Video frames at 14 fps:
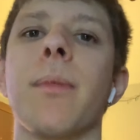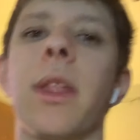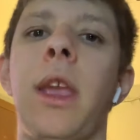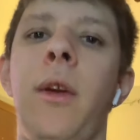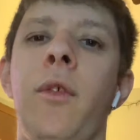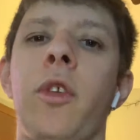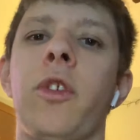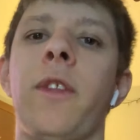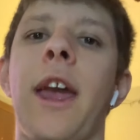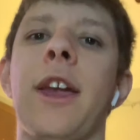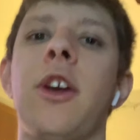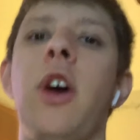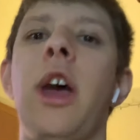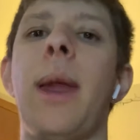He wasn't
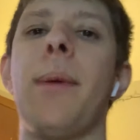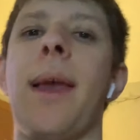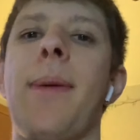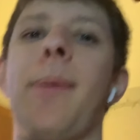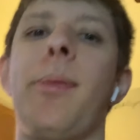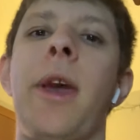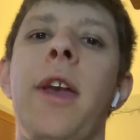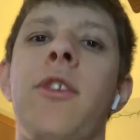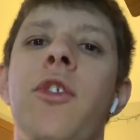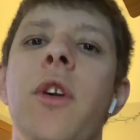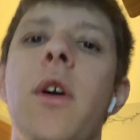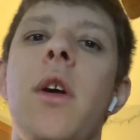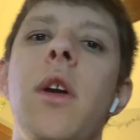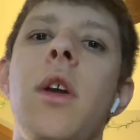that good. Every time he pitched,
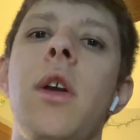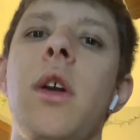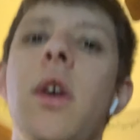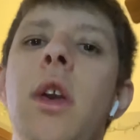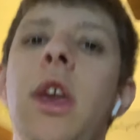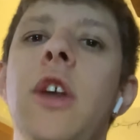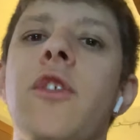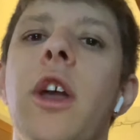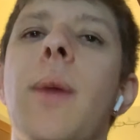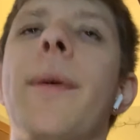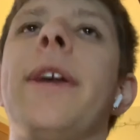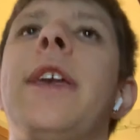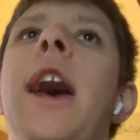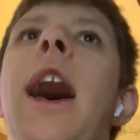he was like, oh
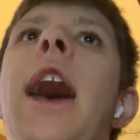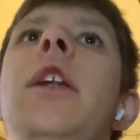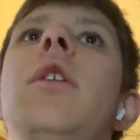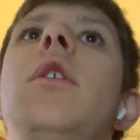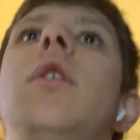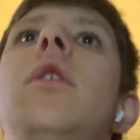my God.